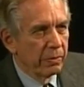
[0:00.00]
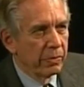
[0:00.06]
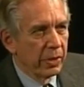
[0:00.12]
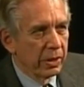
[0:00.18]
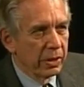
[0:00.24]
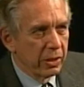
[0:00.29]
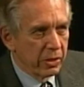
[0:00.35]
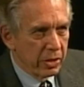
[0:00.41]

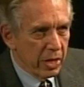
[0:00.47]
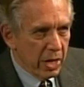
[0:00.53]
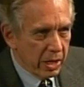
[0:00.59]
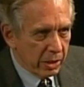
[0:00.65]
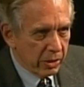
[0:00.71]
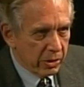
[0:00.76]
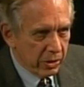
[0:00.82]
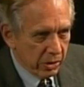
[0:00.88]
that does not
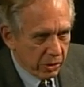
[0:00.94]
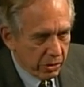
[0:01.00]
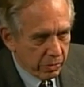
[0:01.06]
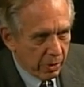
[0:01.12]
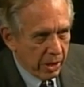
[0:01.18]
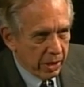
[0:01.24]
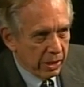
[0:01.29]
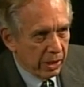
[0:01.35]
exist
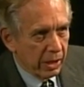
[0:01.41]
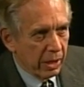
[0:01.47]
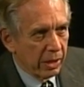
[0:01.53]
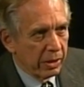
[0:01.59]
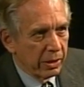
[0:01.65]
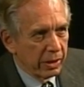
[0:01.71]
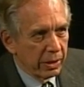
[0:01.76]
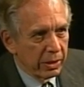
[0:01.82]
right
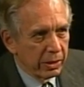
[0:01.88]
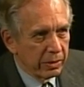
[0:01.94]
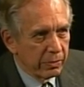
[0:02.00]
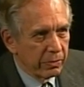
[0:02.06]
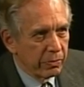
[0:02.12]
now